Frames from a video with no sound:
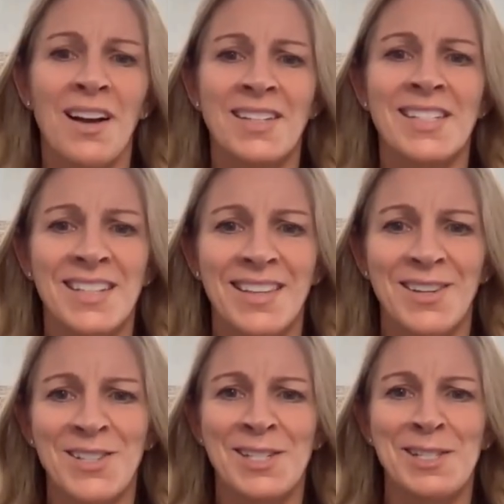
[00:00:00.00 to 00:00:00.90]
locked into
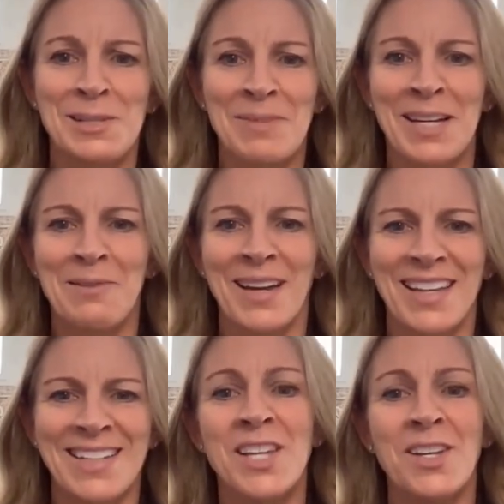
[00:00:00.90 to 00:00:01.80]
their system mm.
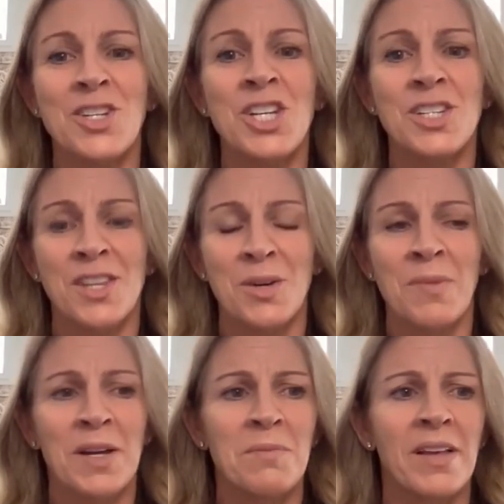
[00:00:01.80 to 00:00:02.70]
anyway. It's not going to change their
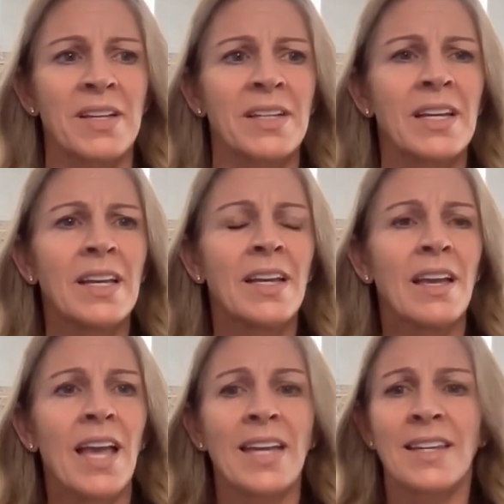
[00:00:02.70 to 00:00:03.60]
bottom line,
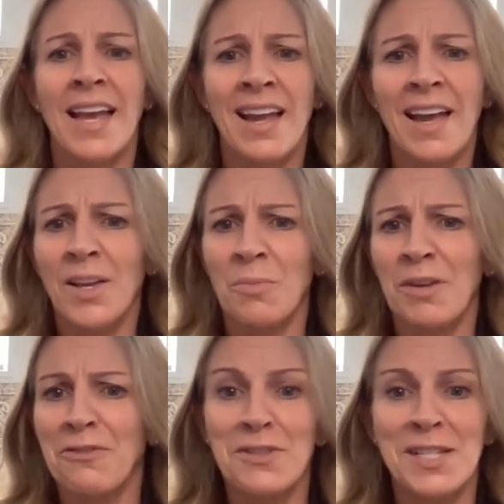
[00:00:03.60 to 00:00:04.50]
and that guy will
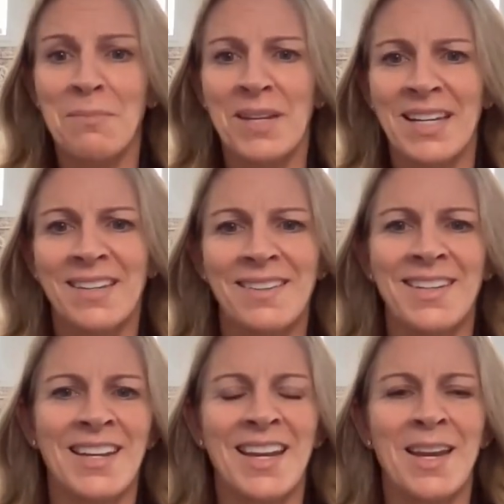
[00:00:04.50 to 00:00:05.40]
be for somebody.
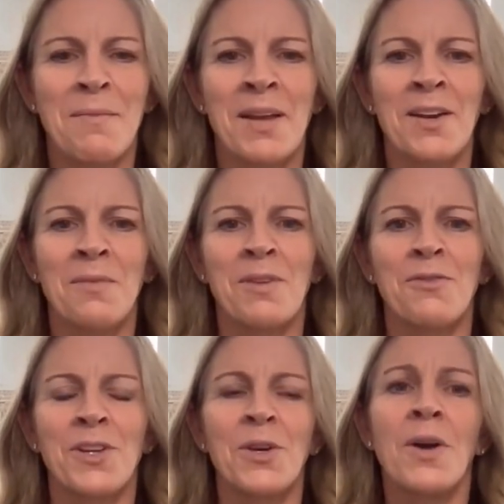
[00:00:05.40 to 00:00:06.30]
You might not have been
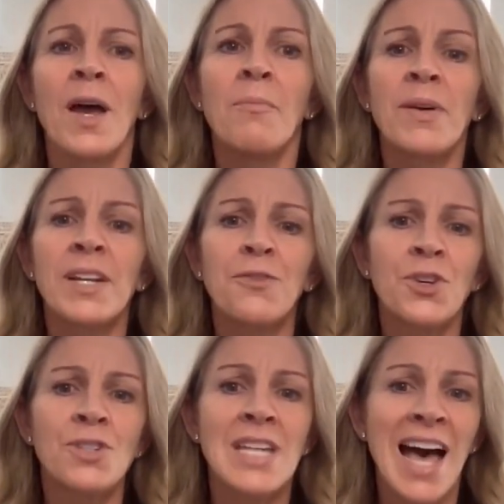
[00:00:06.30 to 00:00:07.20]
for you, but if
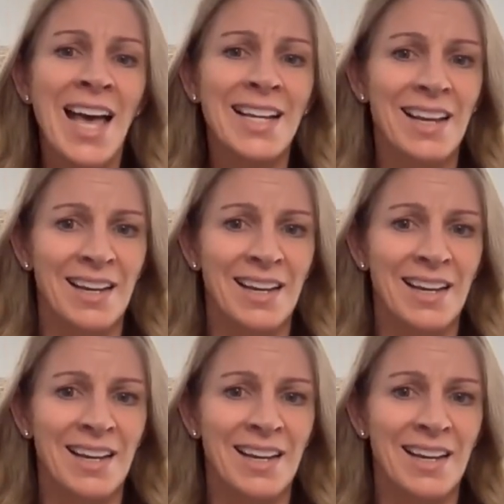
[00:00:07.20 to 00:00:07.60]
you're not